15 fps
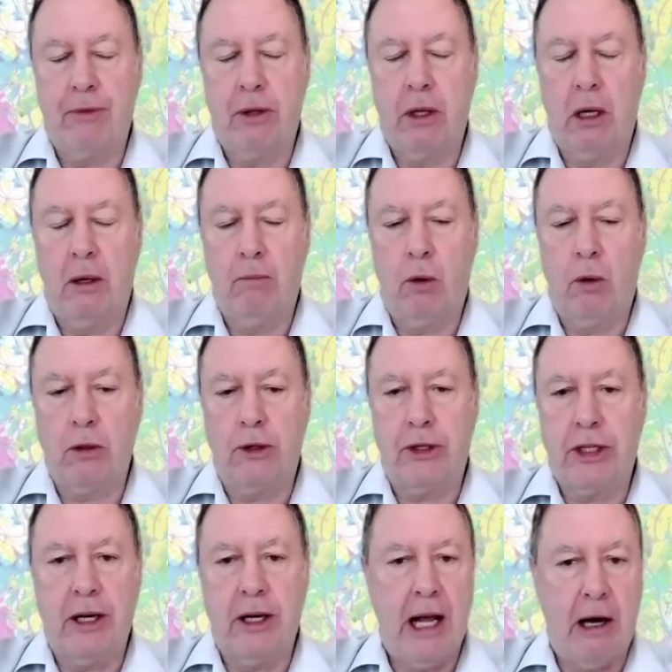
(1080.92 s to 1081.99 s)
what you
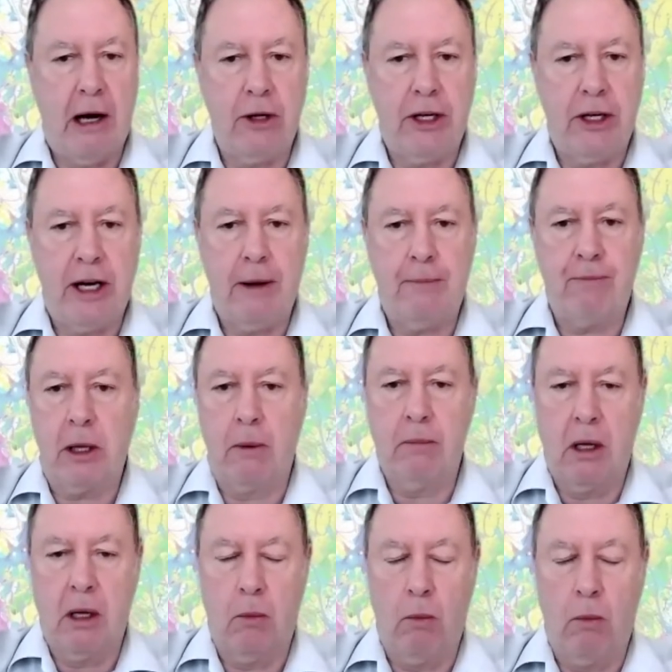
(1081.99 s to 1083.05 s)
did and how you did it, and
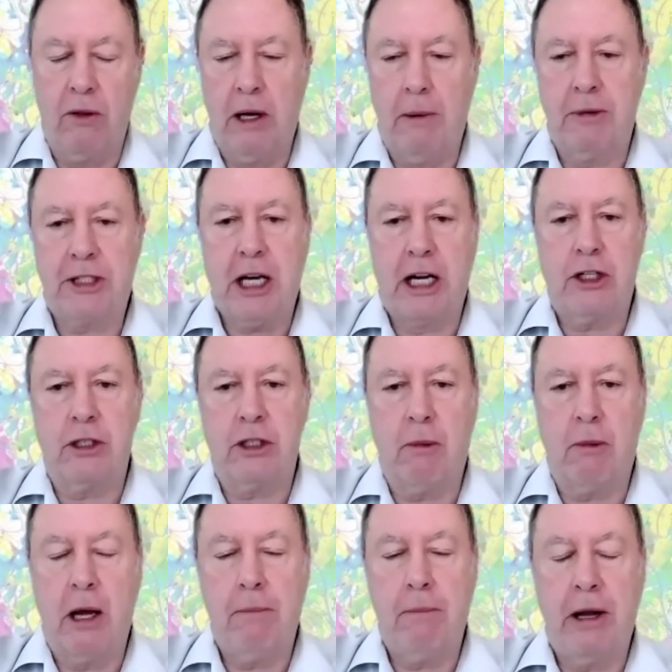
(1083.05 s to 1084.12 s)
what the limitations
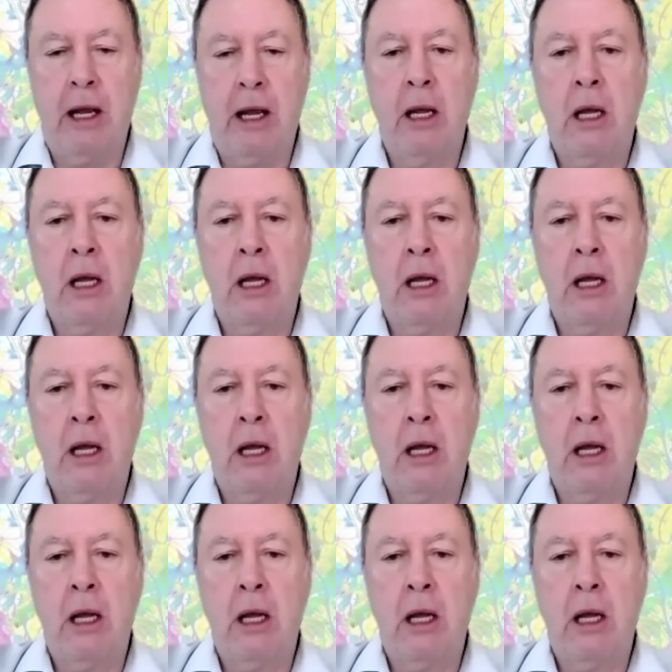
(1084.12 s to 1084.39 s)
might be.